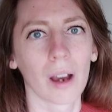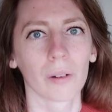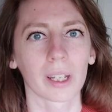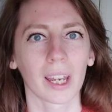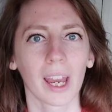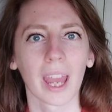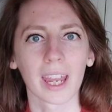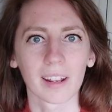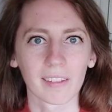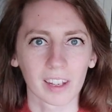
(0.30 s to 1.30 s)

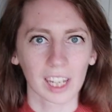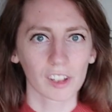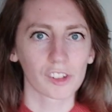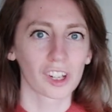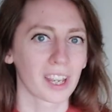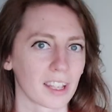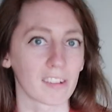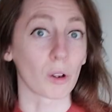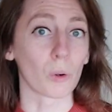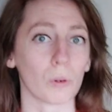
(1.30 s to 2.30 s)
Okay, today's chat
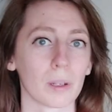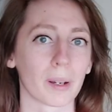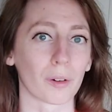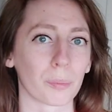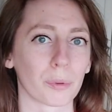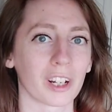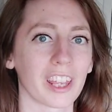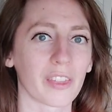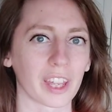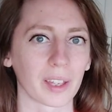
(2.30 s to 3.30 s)
is all about
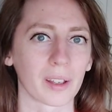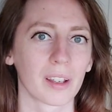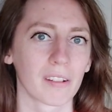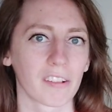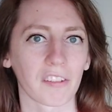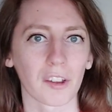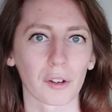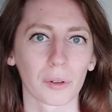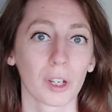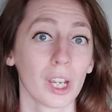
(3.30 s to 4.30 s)
breathing.
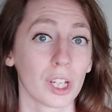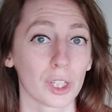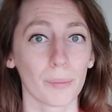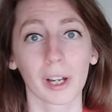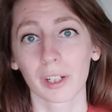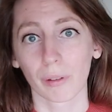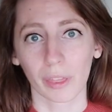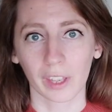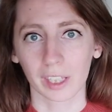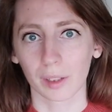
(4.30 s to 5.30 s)
So you might
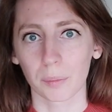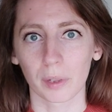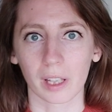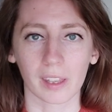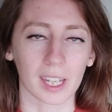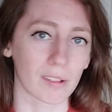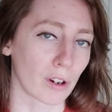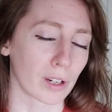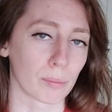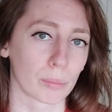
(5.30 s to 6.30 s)
not think that breathing is
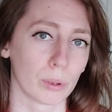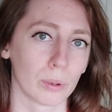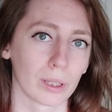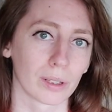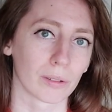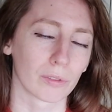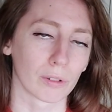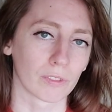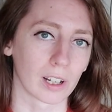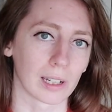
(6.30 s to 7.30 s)
very important
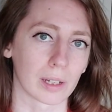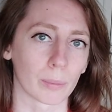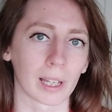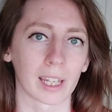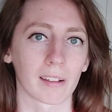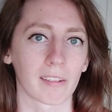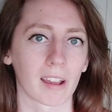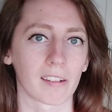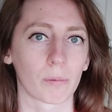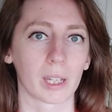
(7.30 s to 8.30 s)
for violin players,
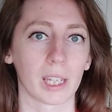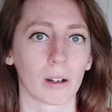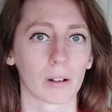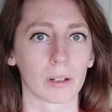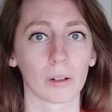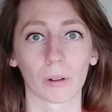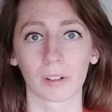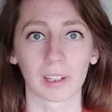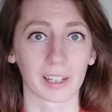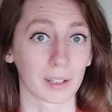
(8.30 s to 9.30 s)
as we are not
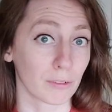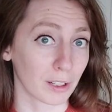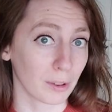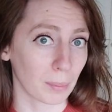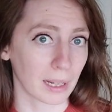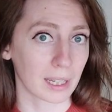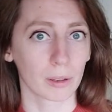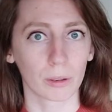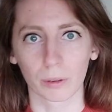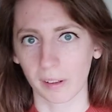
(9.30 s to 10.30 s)
like a flute
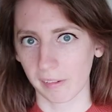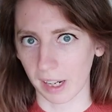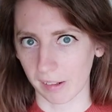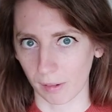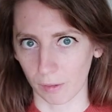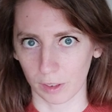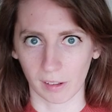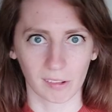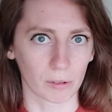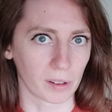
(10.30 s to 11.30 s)
player or a
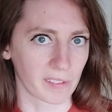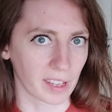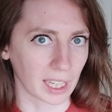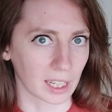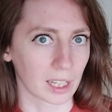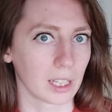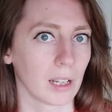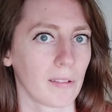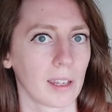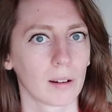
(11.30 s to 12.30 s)
saxophonist or a singer and
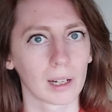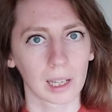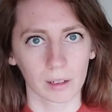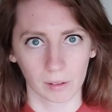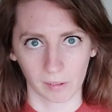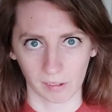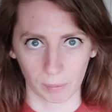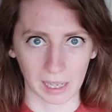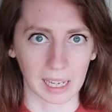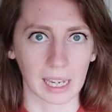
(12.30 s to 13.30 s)
using our lungs to
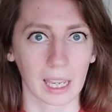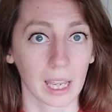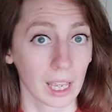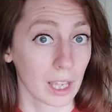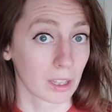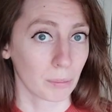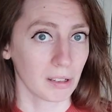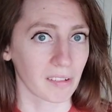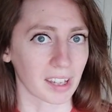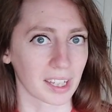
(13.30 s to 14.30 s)
play the
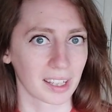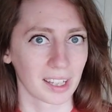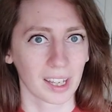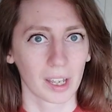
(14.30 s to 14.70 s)
music.